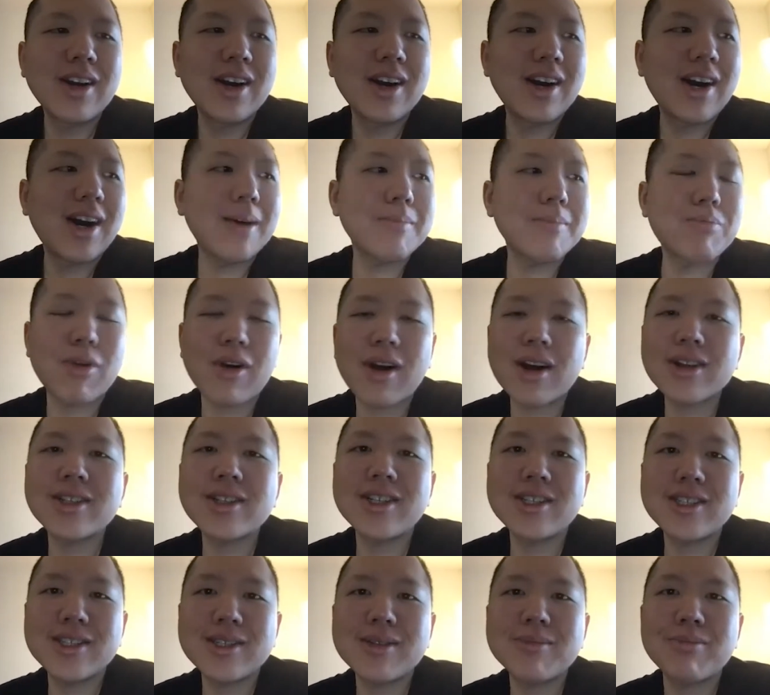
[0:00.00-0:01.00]
um,
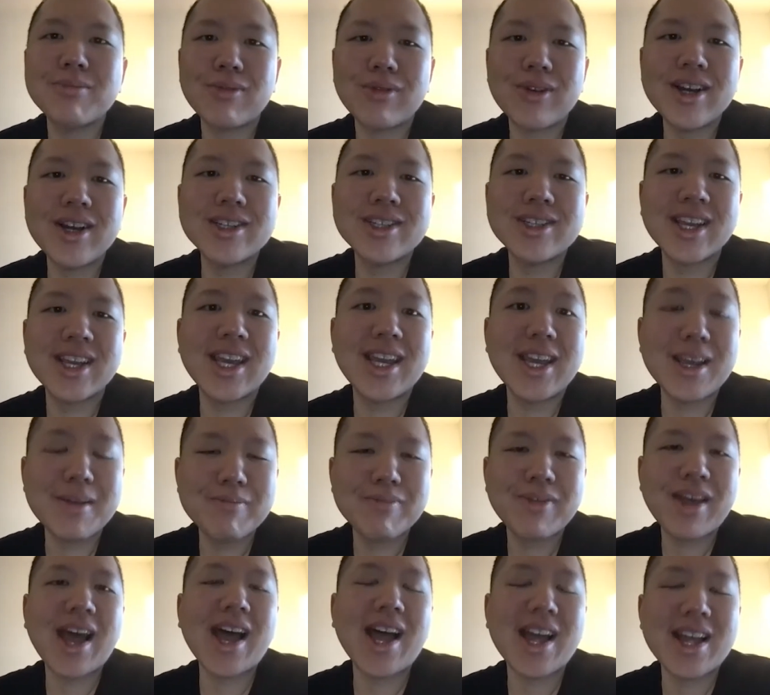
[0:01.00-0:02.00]
processes in place to keep
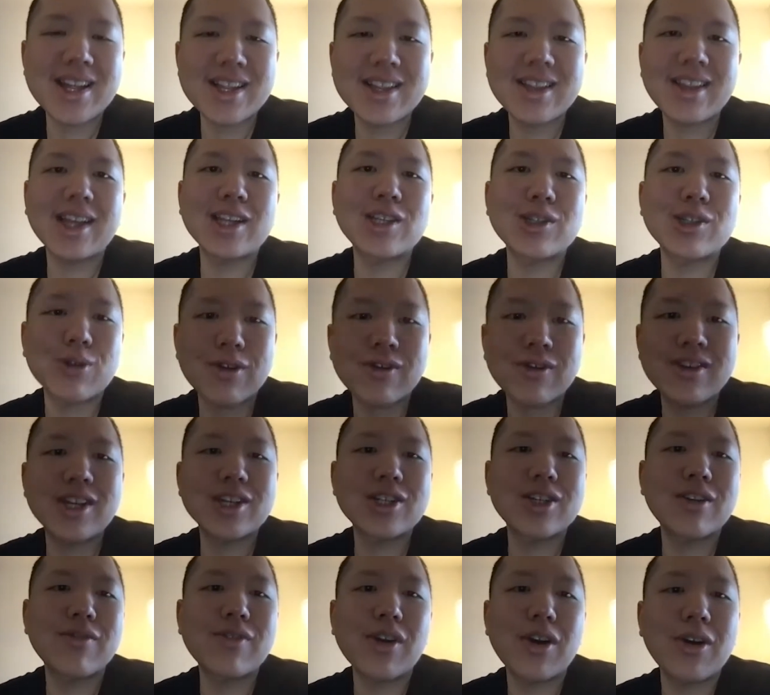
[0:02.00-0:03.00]
that that sort of
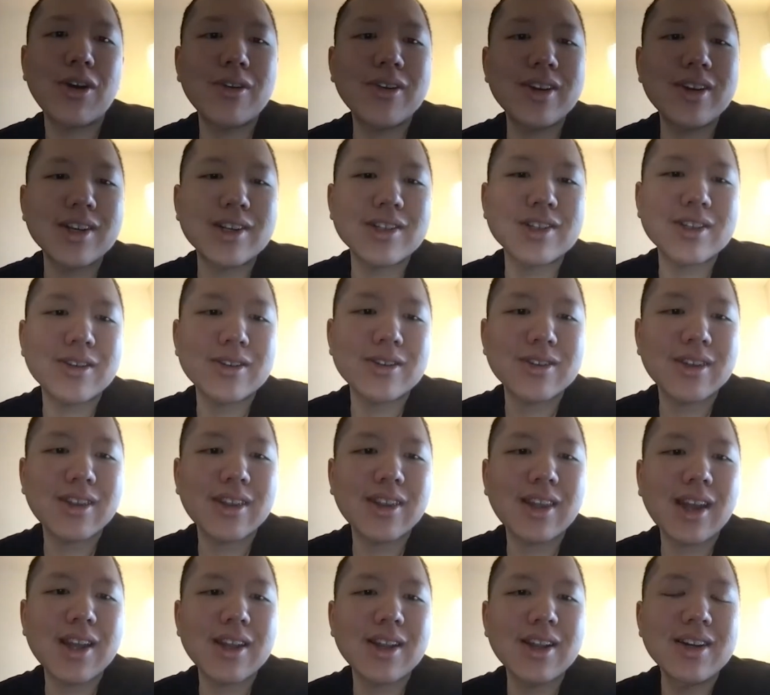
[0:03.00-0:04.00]
initiative going. So so
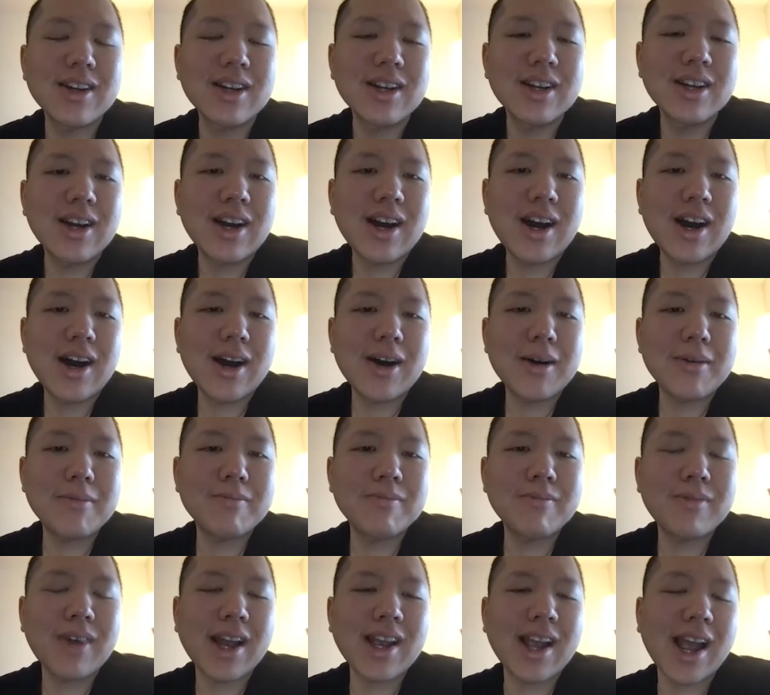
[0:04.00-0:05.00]
that
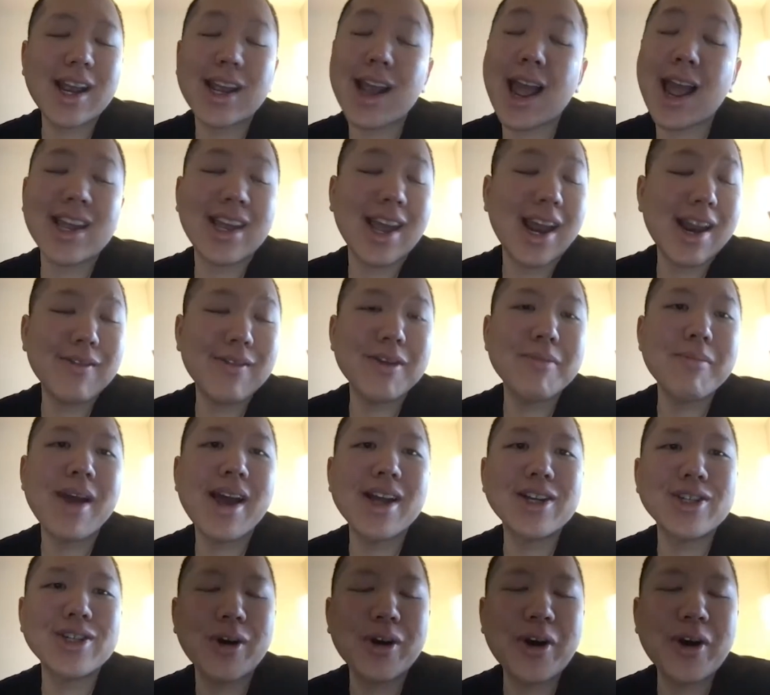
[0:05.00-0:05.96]
um, I, I, can't even imagine how